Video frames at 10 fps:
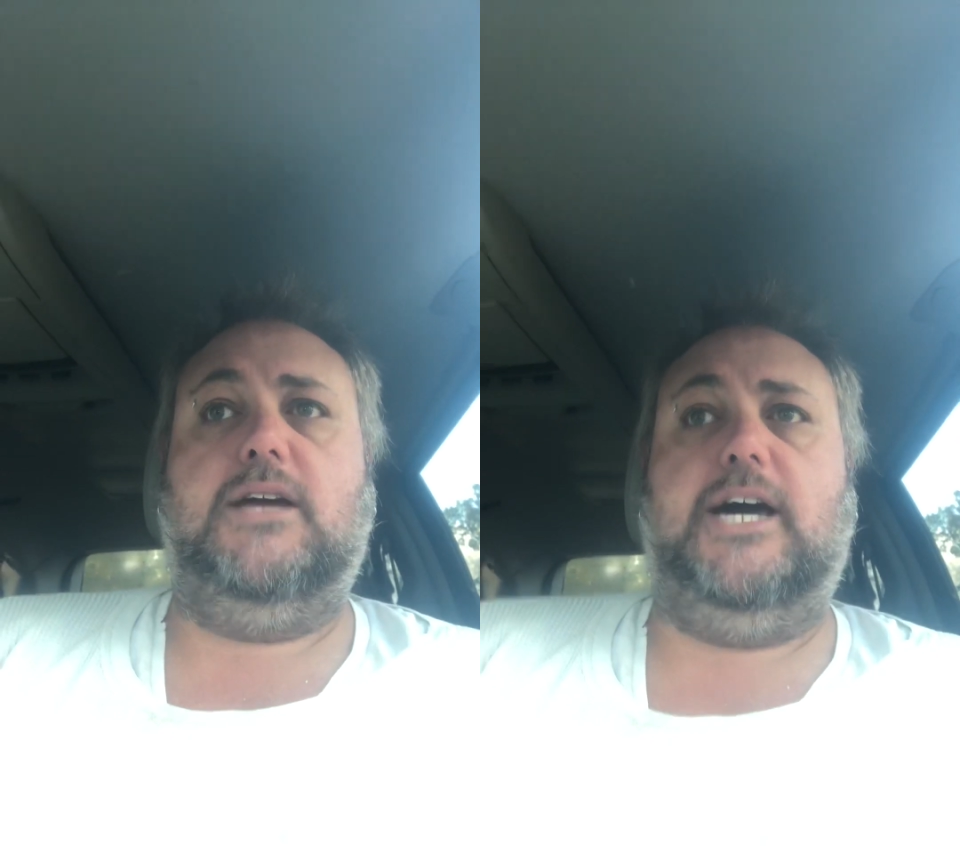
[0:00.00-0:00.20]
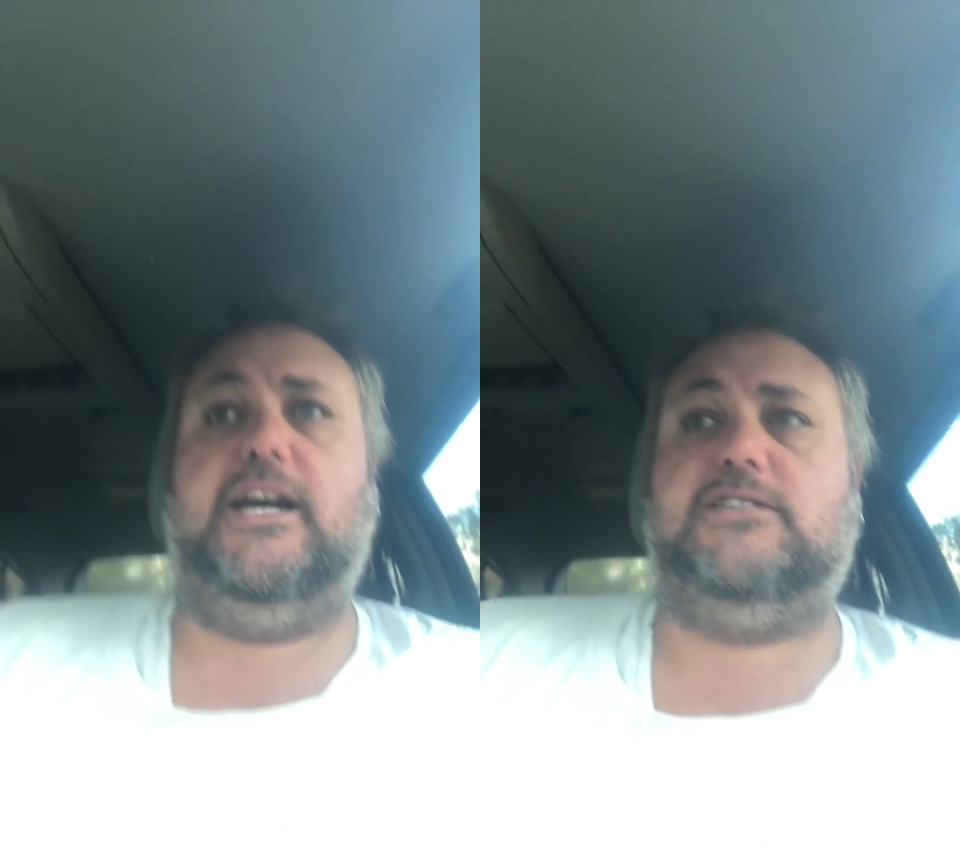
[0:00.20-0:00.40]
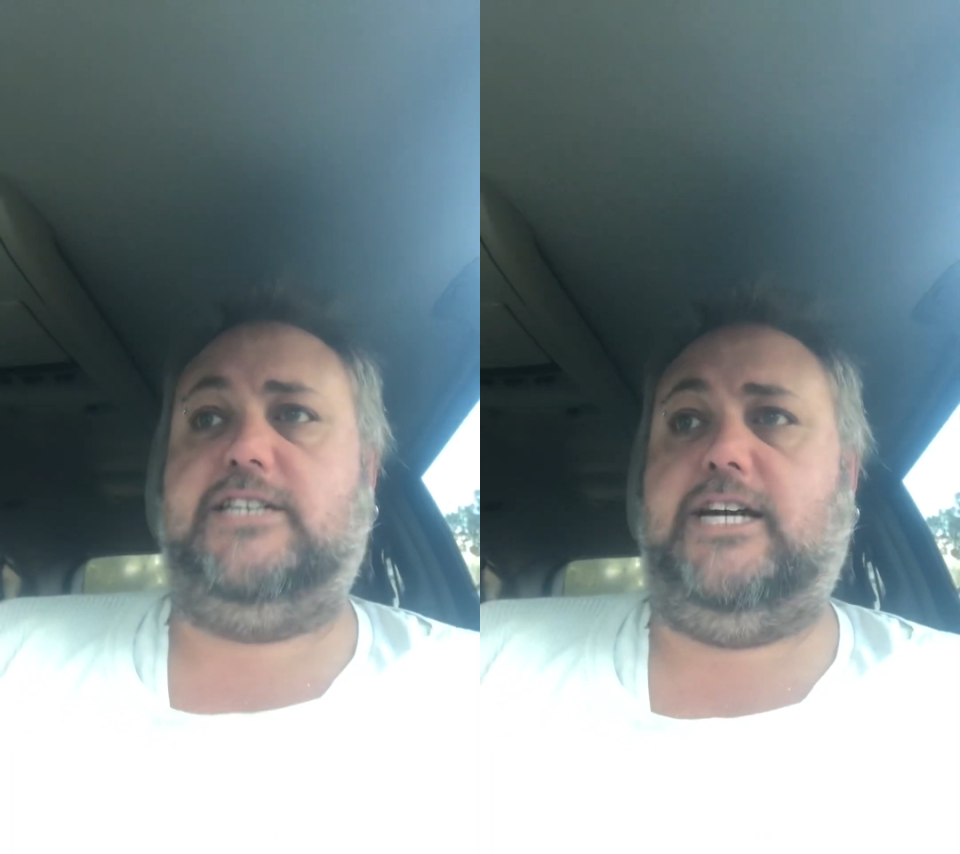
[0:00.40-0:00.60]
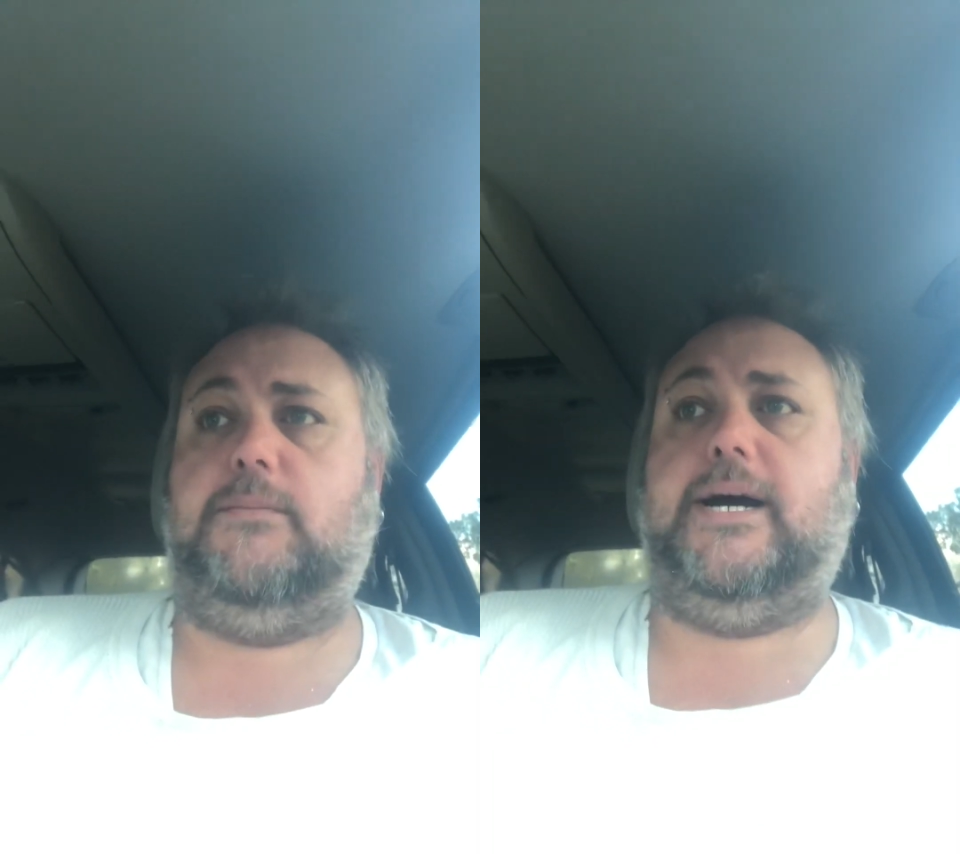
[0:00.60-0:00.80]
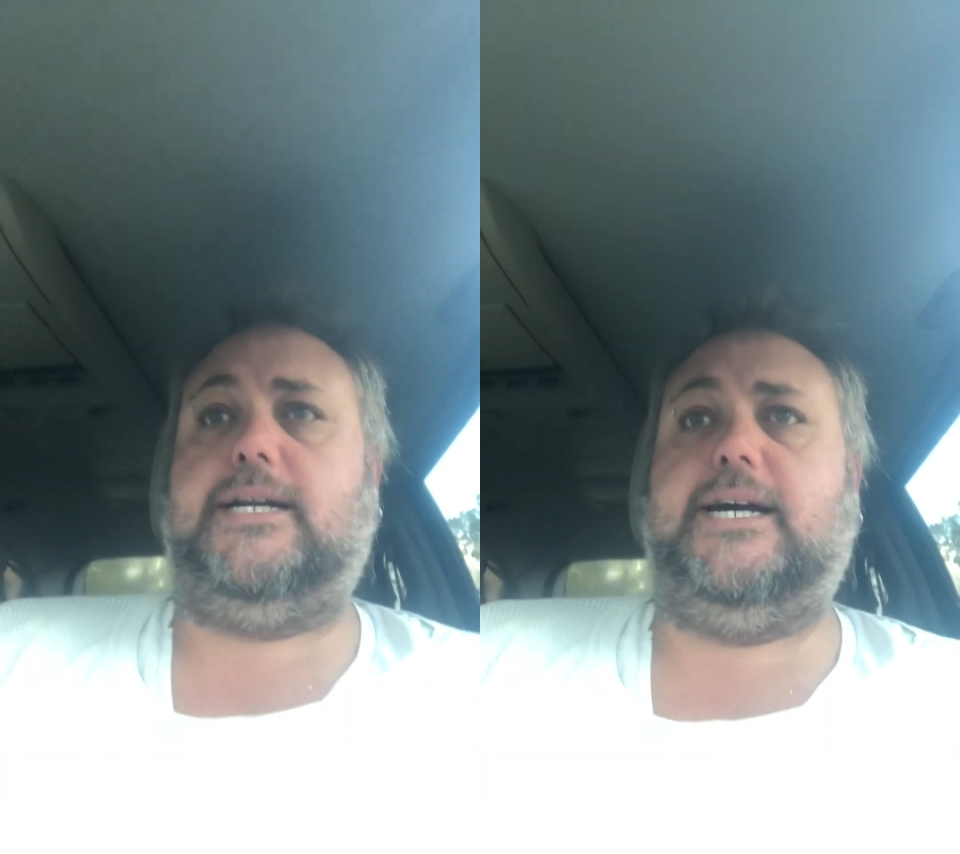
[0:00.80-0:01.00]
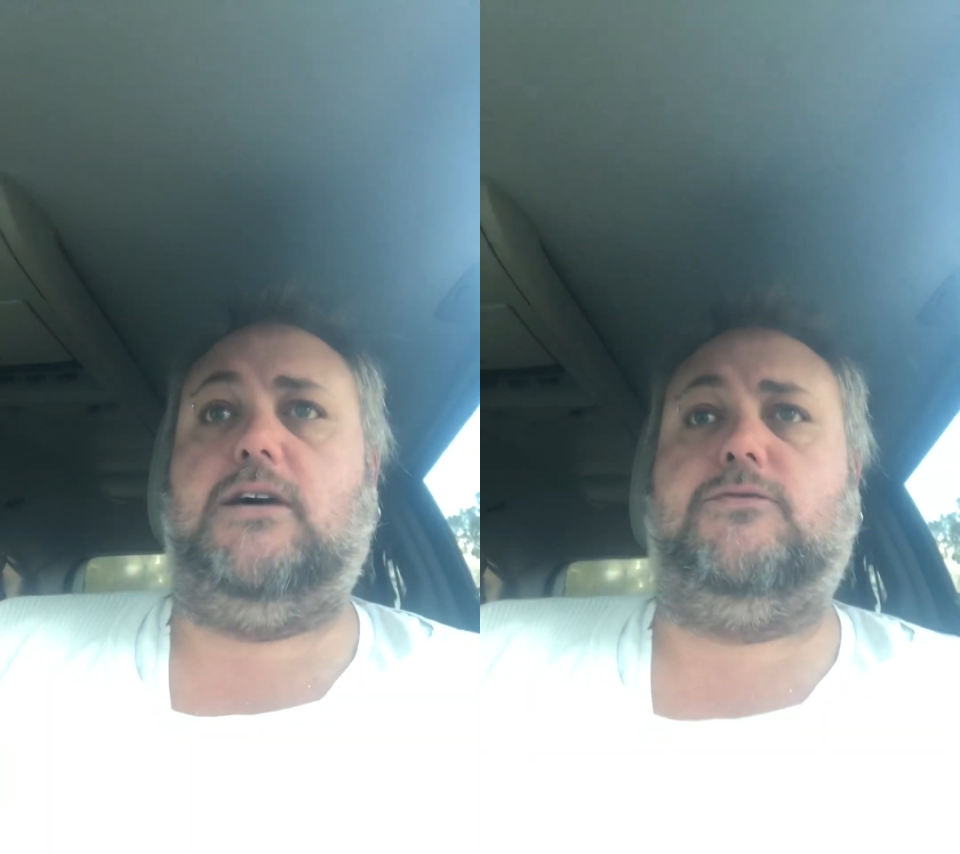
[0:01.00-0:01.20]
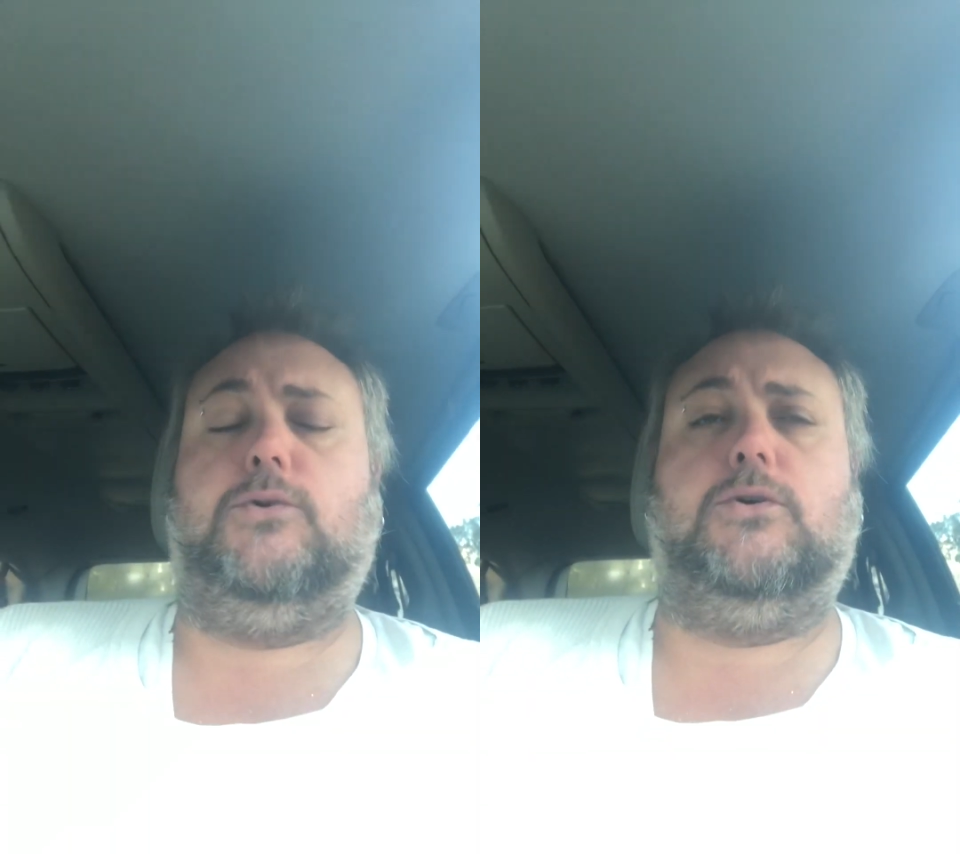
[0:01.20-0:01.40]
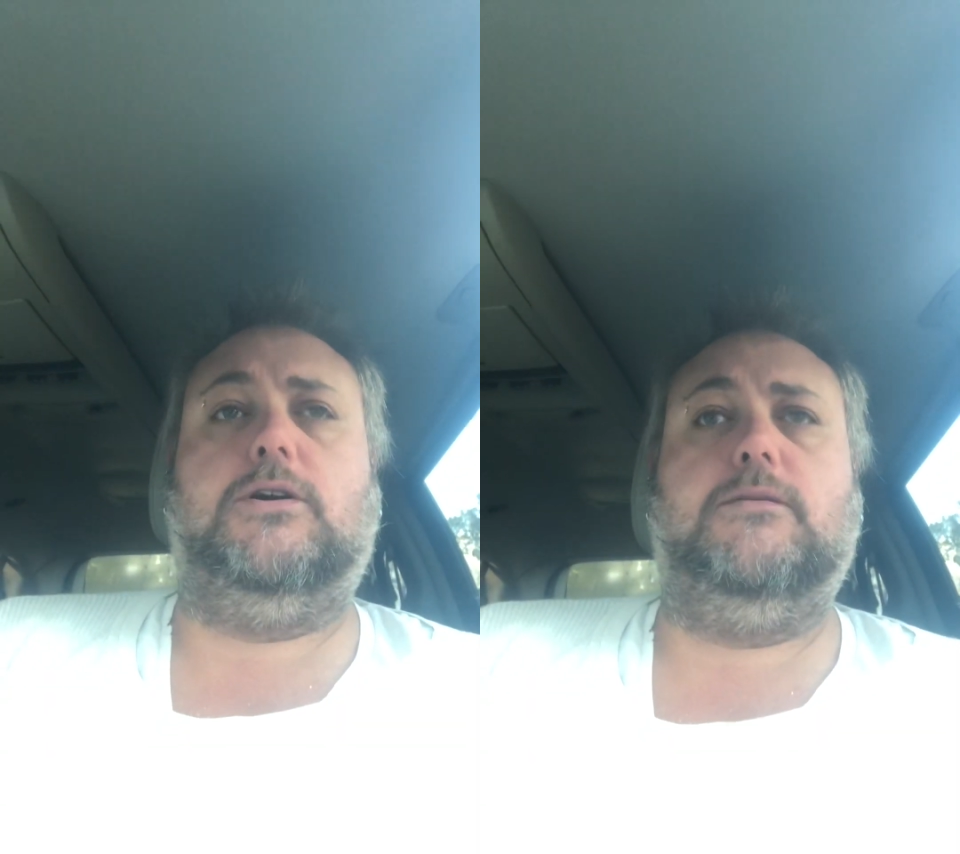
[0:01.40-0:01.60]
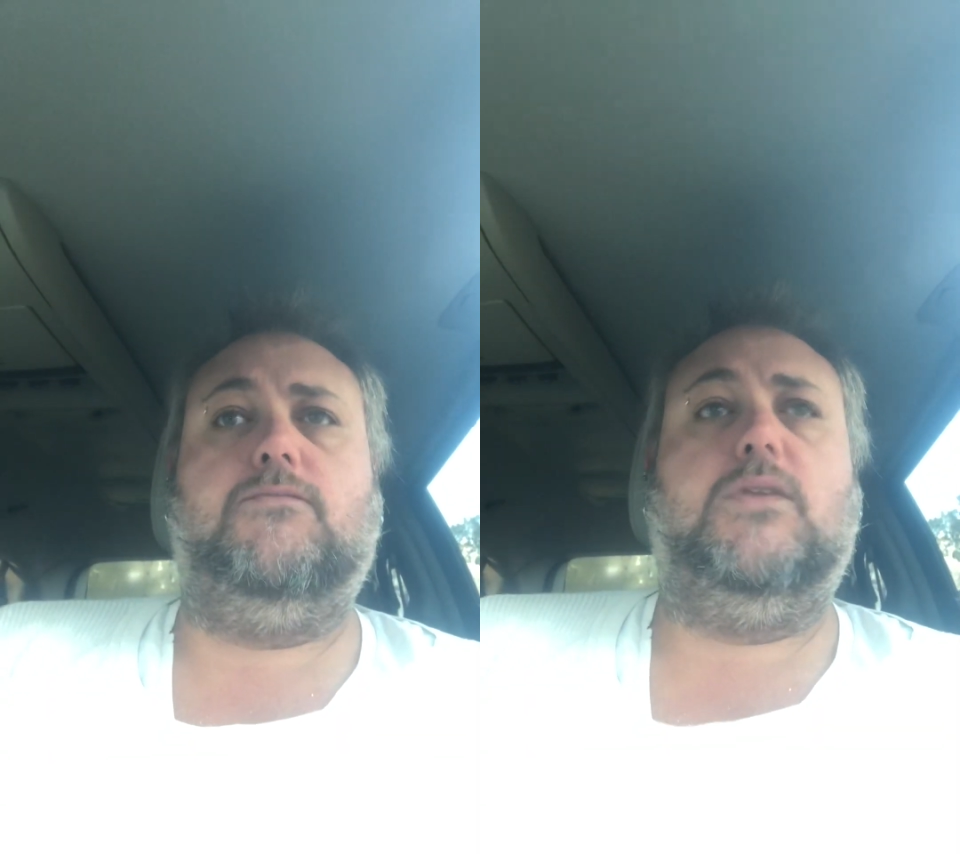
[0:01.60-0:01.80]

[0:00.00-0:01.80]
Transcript: and set it back down for her.